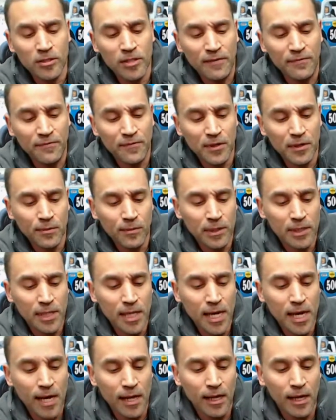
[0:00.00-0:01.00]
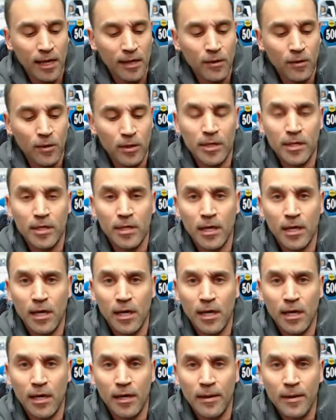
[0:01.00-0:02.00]
So I figured, what the hell? I ordered
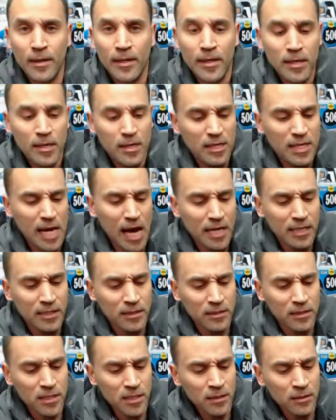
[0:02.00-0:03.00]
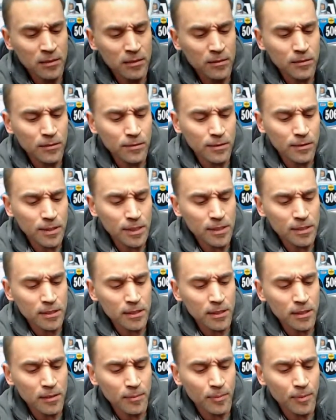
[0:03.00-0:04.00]
a 19 tooth. Is
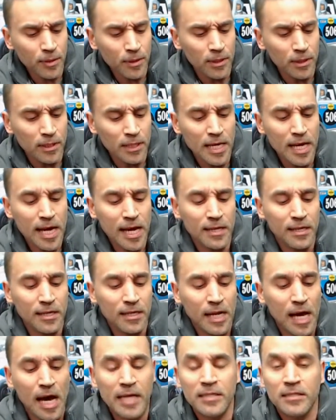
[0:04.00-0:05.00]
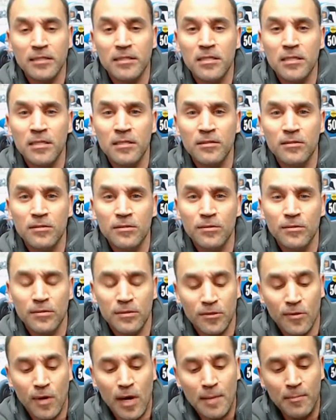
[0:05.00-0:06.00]
it you put? Yeah, the 19
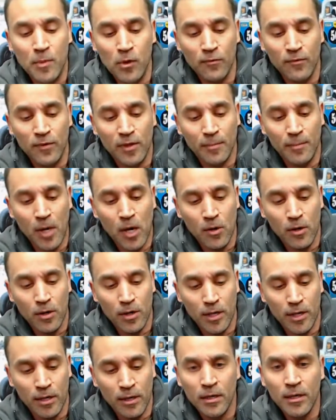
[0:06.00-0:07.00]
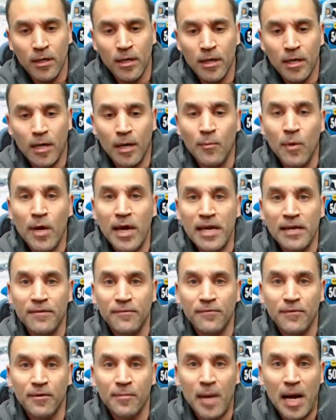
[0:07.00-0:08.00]
tooth. So I moved the motor. I'm
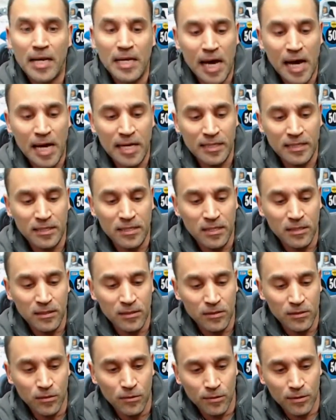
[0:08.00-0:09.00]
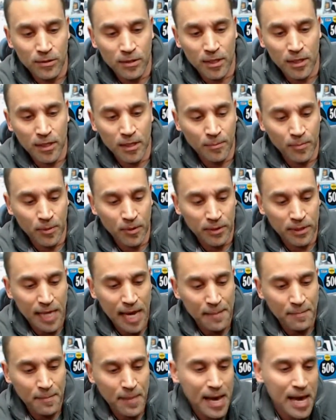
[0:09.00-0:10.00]
waiting for my 19 tooth, and I'm gonna put
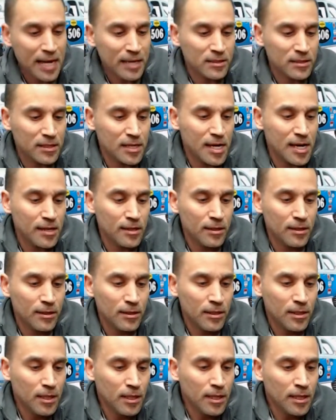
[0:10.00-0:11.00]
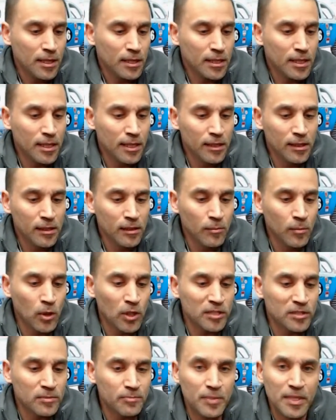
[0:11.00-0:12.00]
that back together, get a little
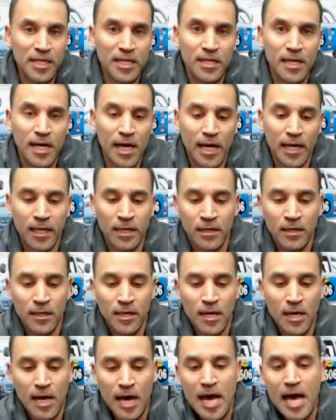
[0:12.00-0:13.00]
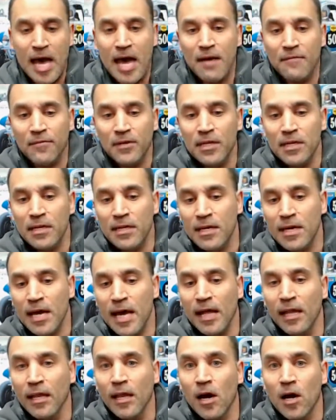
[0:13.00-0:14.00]
more speed on it. I have an
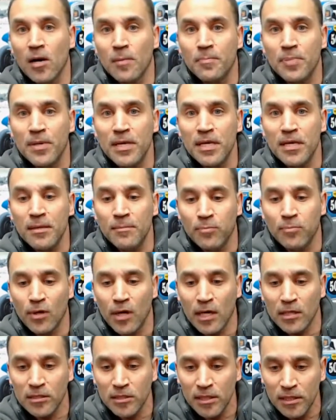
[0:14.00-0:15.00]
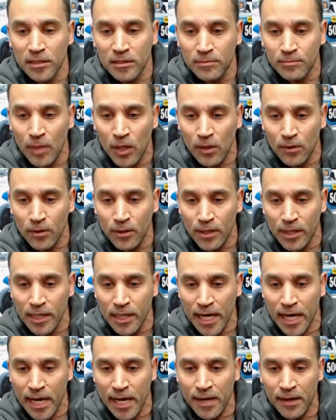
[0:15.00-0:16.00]
LRP brushless motor
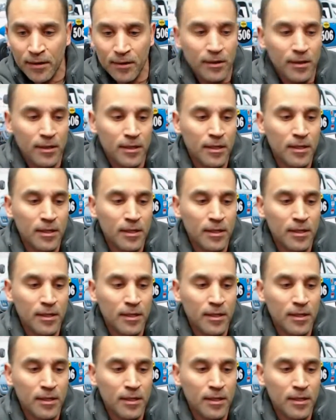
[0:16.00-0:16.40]
in there.